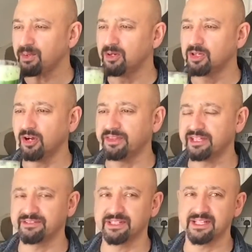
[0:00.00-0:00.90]
Oh God,
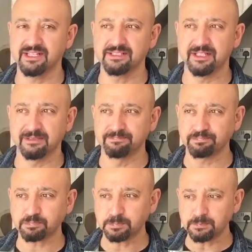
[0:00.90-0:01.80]
that's fantastic.
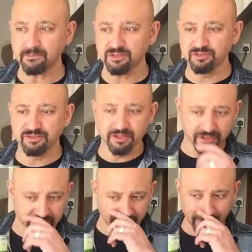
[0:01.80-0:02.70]
So for
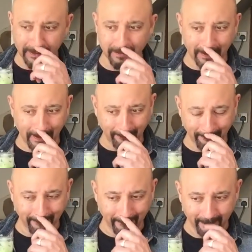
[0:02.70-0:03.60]
those of you who